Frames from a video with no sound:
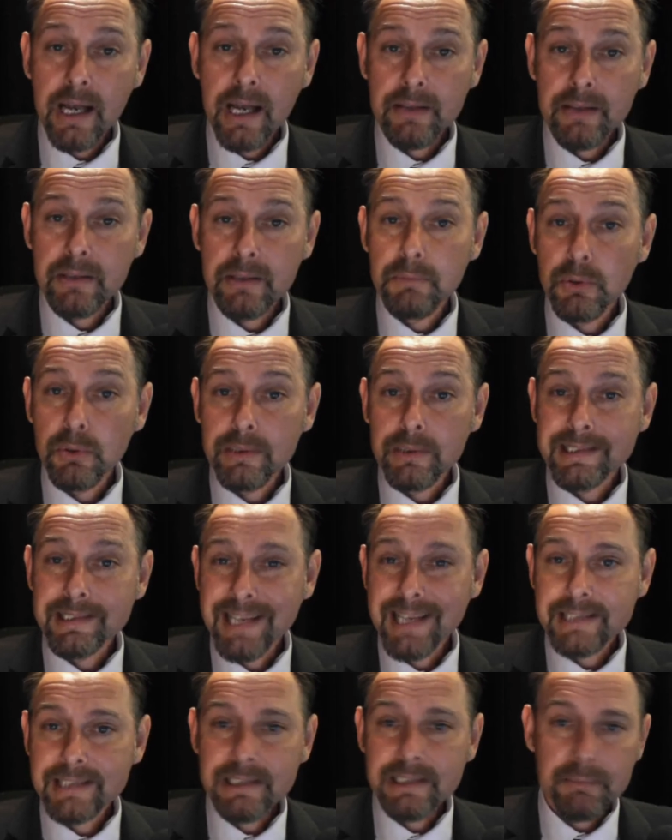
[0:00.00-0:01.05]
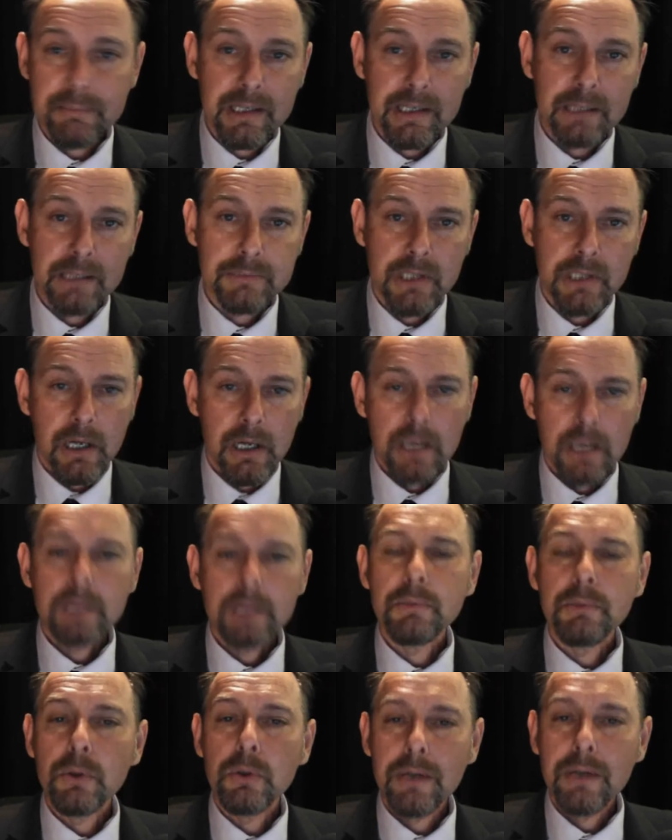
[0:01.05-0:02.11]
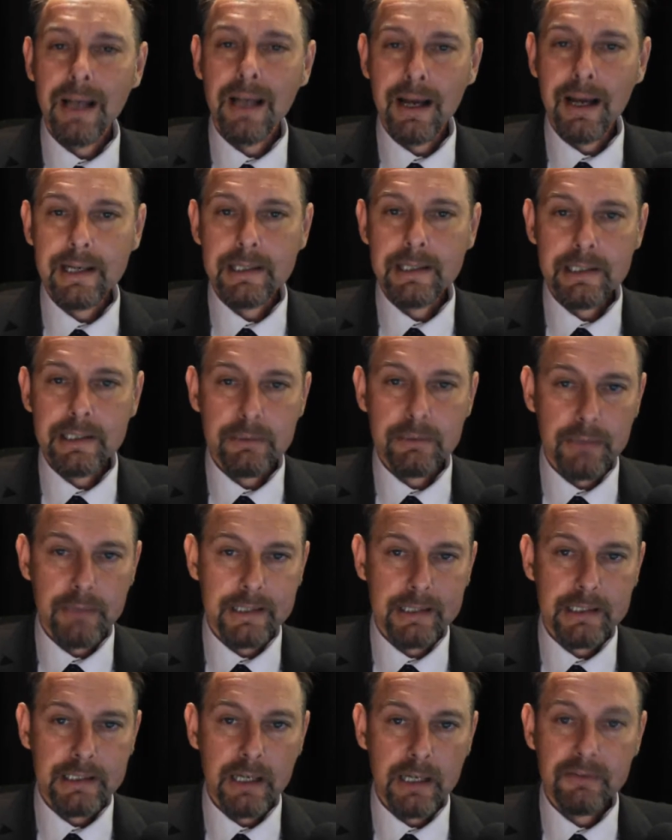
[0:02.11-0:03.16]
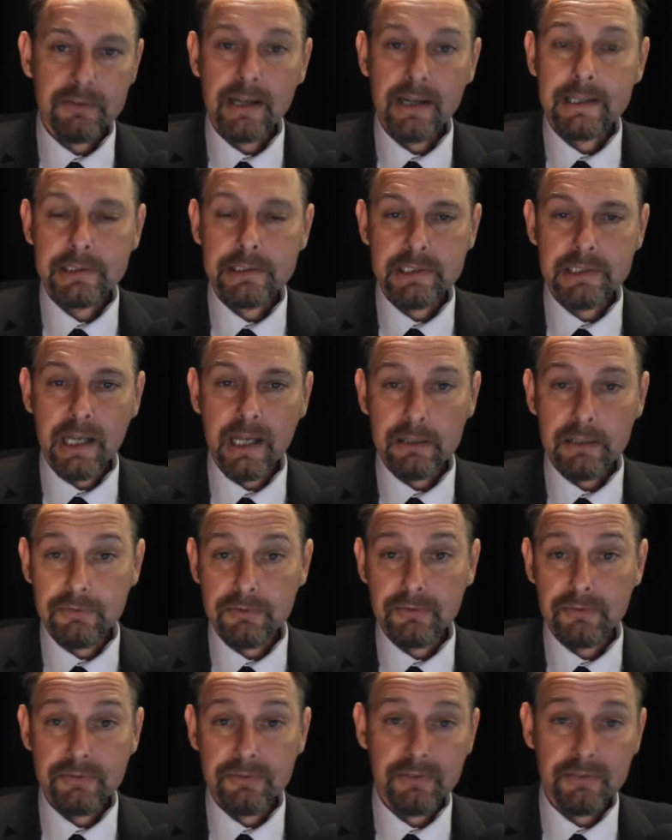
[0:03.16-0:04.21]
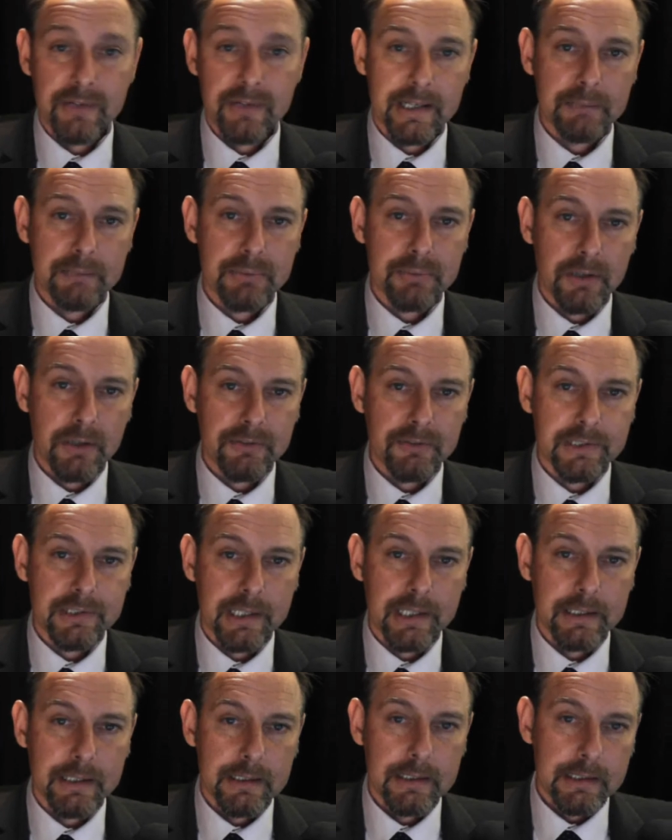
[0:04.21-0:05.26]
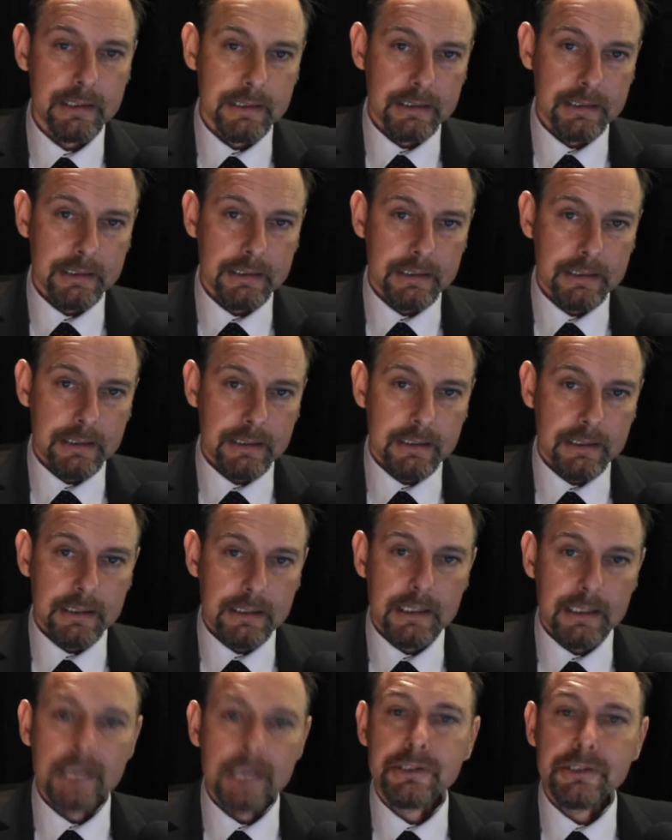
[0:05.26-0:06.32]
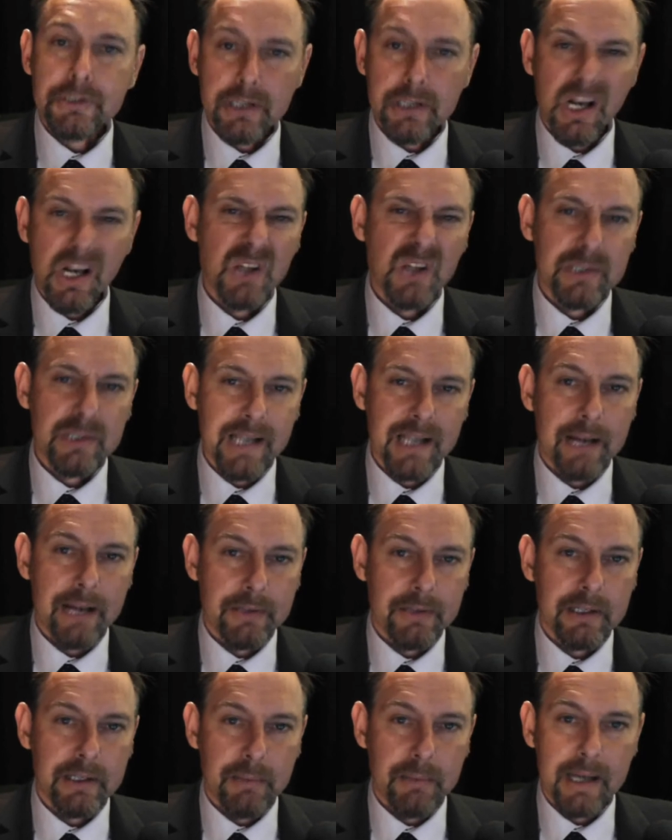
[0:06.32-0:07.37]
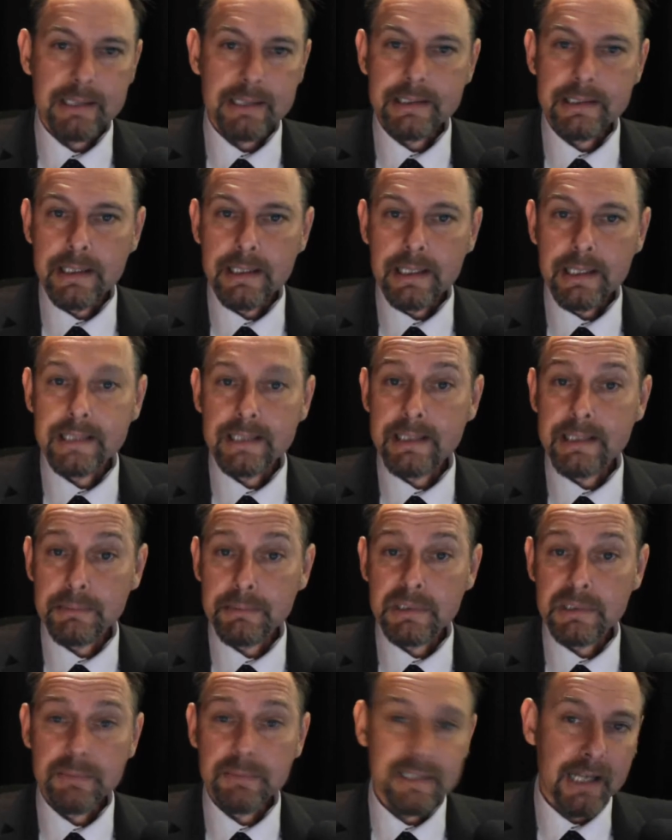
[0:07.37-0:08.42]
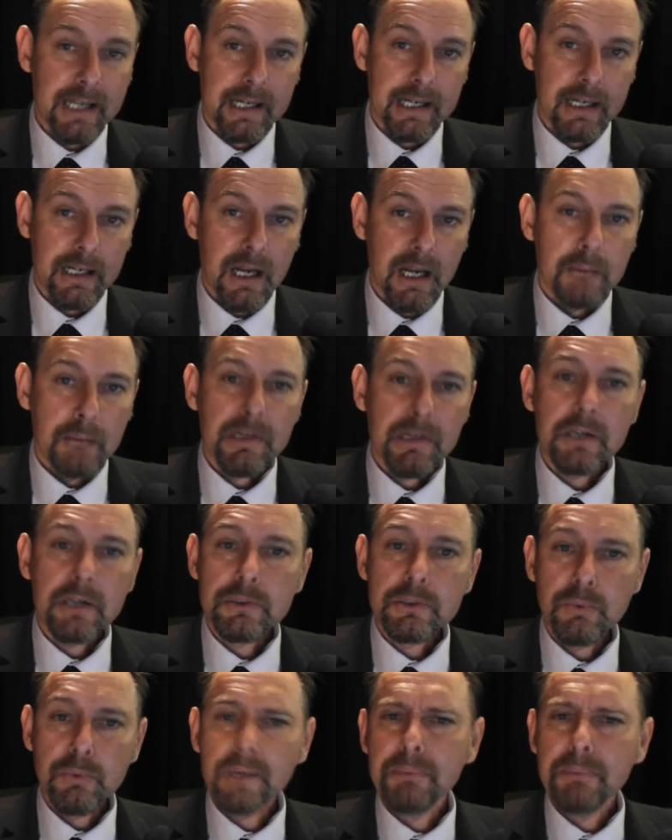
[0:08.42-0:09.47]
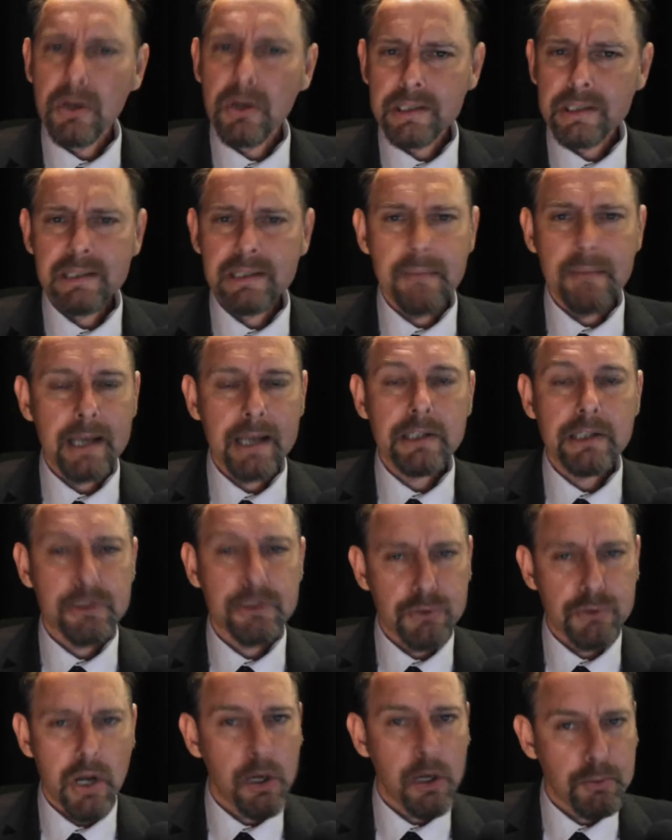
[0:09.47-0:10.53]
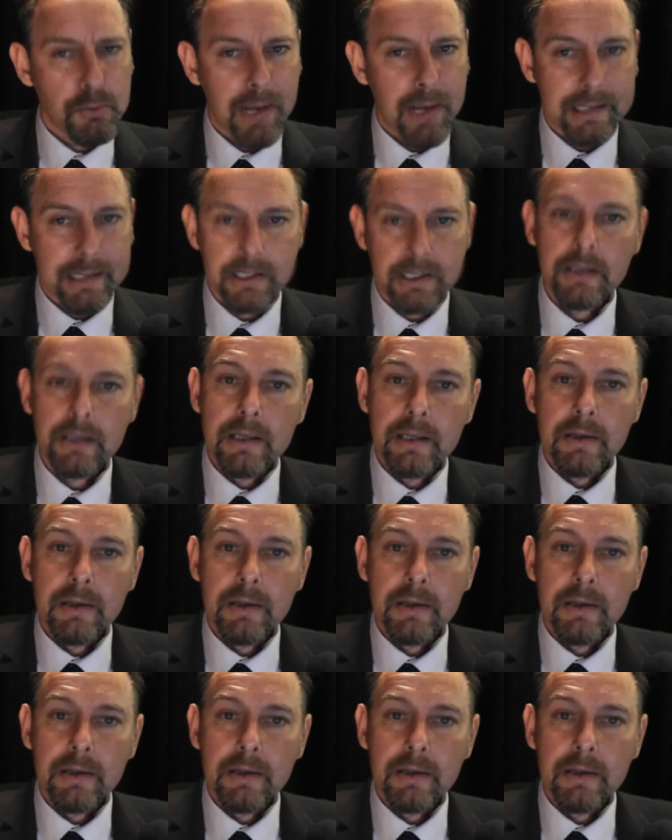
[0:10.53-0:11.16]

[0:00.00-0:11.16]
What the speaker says: and the more intense it becomes, the more likely the risk of a self-fulfilling prophecy. Let's just close down the debate, he seems to be saying, because we policymakers know better.